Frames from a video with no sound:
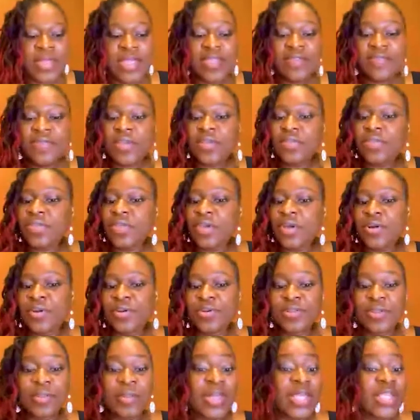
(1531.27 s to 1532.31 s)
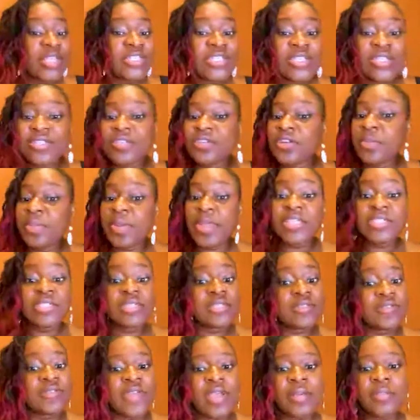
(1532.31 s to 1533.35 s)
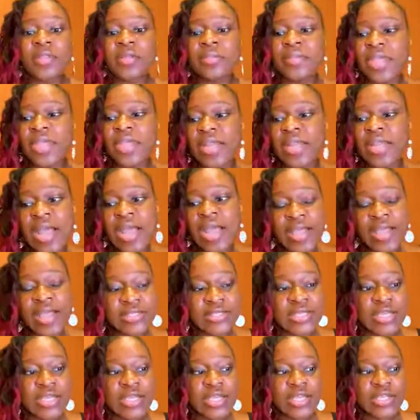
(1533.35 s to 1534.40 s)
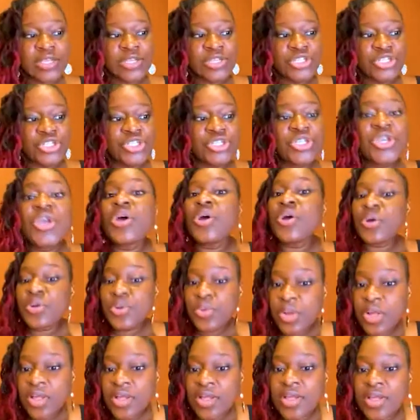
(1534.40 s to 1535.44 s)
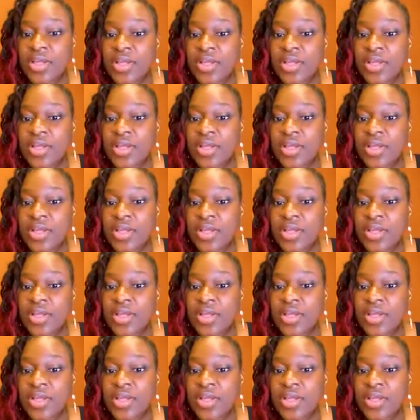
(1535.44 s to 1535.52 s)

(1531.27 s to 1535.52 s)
even though the patients or the patient's family may not show